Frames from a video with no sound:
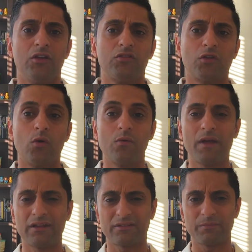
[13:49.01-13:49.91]
So
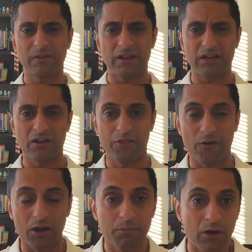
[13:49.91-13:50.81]
that's something that I kind of
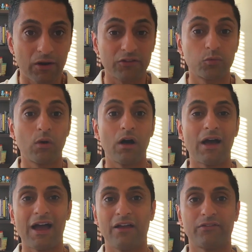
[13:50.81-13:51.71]
thought about as well
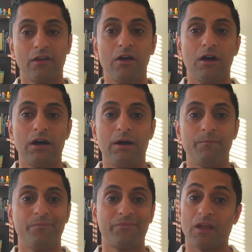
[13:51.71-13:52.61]
as
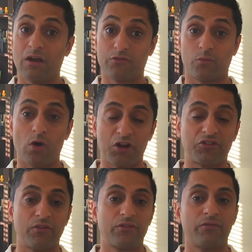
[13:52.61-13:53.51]
we're
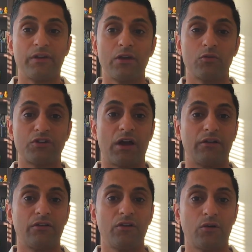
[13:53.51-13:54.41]
watching this video,
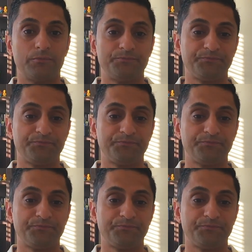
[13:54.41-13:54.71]
Dying to Know.